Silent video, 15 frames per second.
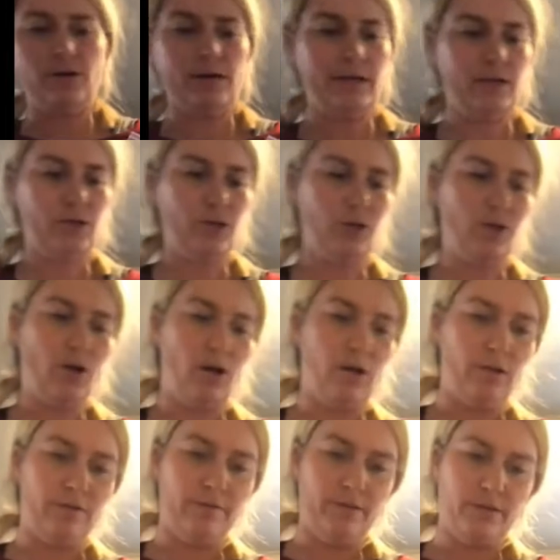go ahead and cook
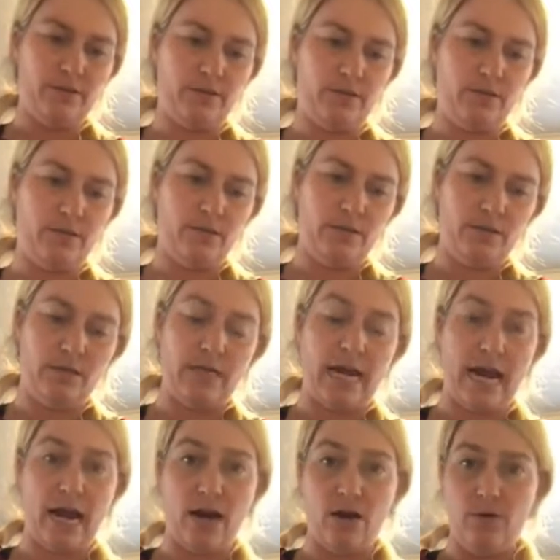all of this
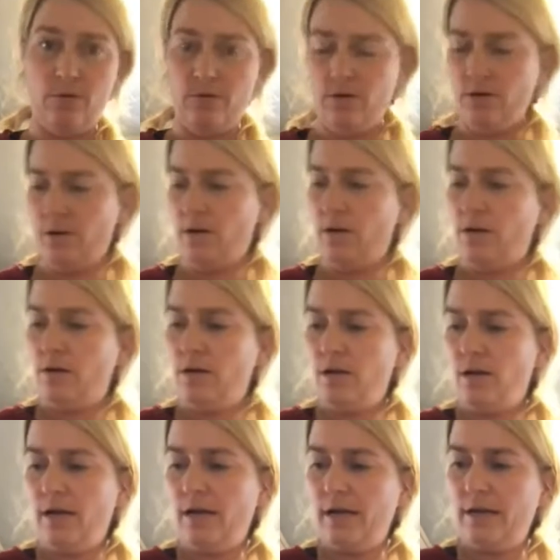now
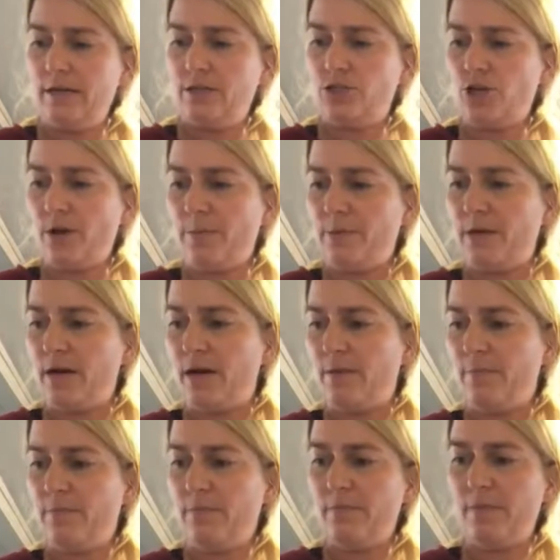and chop it
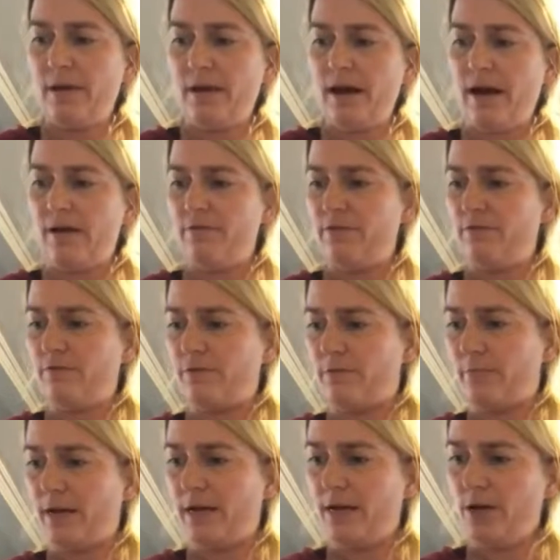up and have it
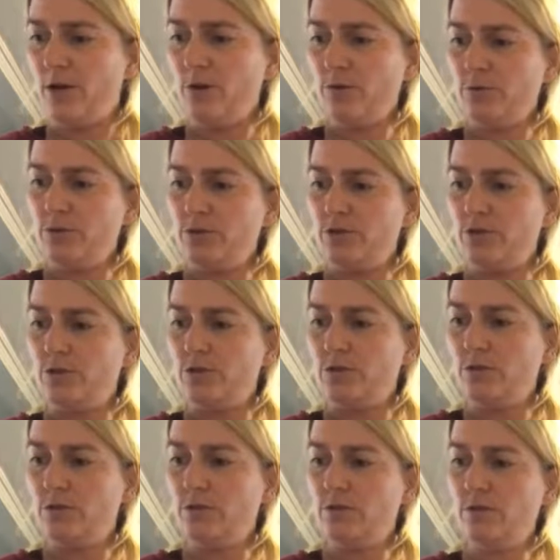for my
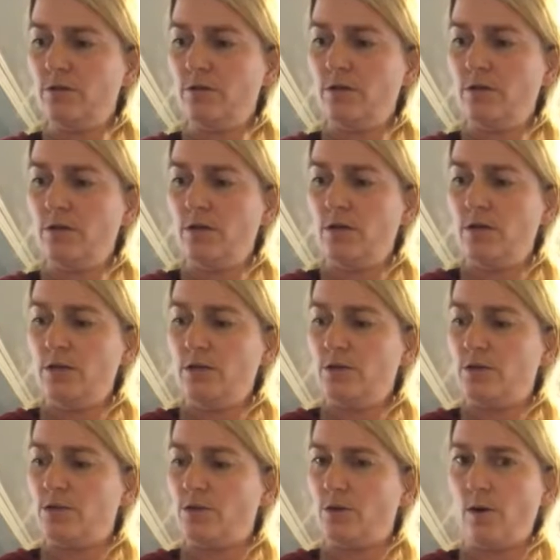oats.
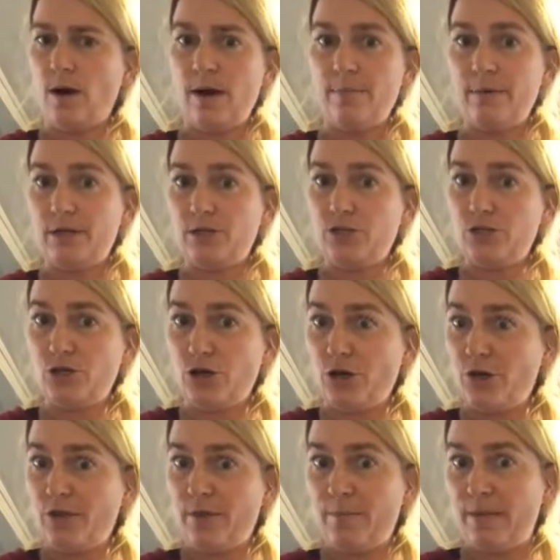So I'm gonna
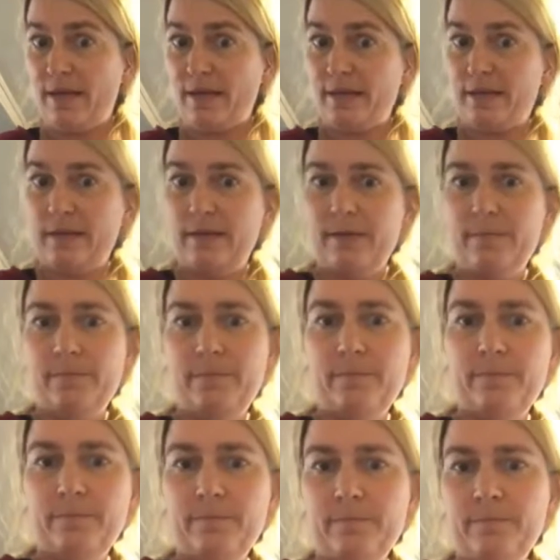start the bacon.